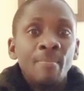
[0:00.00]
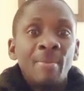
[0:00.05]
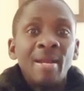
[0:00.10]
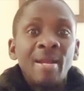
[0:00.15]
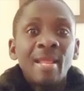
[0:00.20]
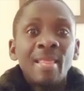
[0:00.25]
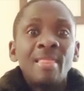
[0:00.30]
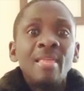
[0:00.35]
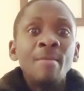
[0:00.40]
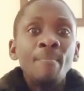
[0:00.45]
But
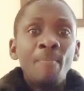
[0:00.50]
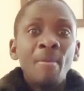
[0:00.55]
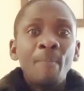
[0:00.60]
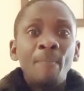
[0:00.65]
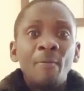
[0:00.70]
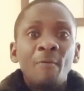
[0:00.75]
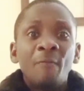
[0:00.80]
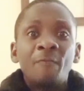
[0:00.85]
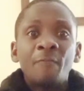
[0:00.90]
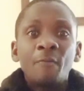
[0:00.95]
I think
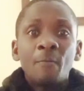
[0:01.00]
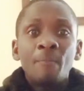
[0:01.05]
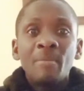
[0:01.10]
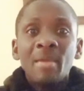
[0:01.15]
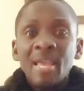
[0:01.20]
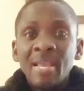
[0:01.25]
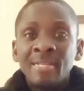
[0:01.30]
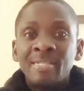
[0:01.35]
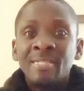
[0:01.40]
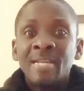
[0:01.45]
people from
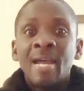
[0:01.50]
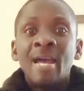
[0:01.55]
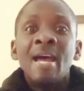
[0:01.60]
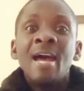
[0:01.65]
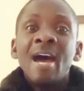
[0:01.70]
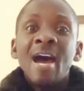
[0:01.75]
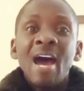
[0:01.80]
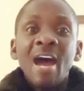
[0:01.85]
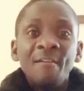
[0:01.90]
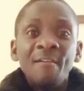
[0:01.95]
Asia
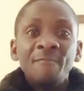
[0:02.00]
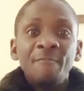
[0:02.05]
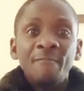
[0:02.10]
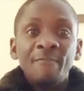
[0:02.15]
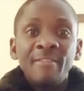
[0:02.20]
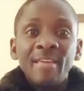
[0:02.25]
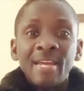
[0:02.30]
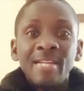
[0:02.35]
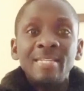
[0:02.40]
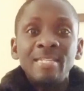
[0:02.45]

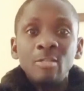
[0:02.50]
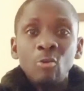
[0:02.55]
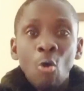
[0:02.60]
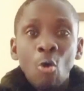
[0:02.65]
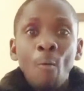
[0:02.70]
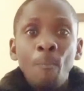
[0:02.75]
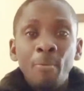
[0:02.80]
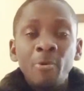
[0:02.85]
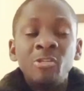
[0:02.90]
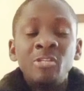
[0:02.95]
have that
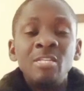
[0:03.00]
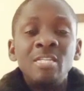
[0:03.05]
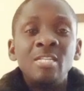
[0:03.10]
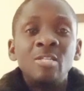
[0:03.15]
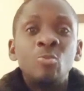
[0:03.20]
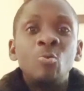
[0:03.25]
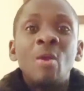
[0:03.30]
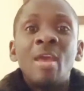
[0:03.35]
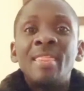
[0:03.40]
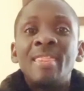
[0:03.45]

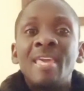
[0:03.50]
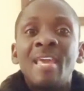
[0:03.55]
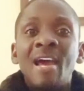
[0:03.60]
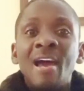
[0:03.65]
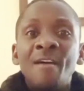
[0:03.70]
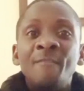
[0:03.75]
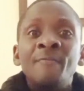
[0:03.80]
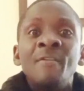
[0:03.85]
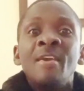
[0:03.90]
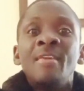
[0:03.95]
opportunity where they
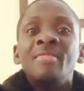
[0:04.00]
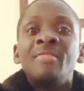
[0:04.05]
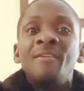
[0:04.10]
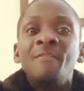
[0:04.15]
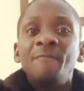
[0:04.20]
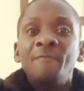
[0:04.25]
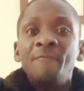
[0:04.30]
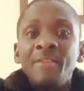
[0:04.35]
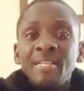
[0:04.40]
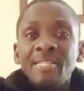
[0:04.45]
have the
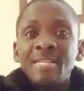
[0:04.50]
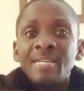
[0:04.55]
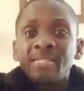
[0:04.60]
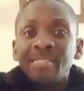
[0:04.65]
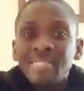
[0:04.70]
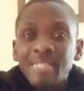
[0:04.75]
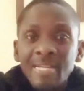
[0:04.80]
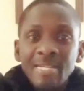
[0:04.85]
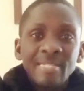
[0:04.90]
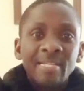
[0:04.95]
visa
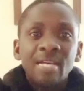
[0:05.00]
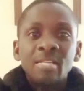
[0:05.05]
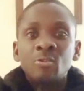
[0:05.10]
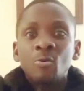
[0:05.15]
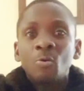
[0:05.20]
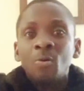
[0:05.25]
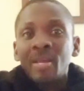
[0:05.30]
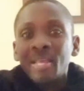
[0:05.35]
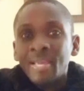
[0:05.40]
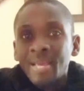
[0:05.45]
centers
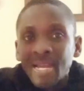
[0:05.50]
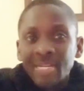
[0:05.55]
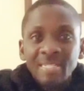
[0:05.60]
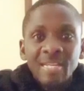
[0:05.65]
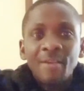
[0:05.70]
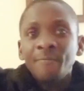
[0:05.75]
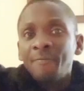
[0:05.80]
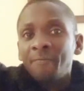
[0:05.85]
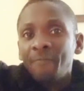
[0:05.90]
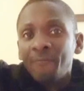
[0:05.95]
or
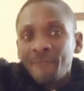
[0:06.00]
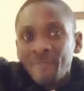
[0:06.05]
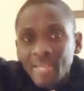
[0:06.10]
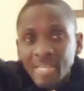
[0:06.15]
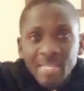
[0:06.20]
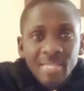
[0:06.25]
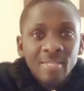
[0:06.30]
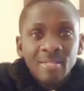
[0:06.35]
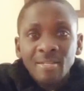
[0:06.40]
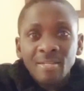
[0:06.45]
Qatar
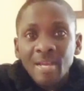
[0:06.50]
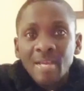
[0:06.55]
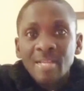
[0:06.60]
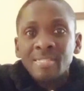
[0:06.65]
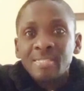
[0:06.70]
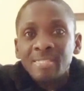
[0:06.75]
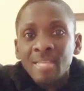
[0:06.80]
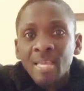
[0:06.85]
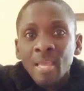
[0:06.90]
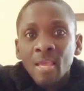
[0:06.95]

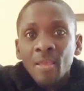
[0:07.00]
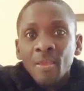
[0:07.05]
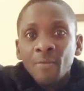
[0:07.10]
visas.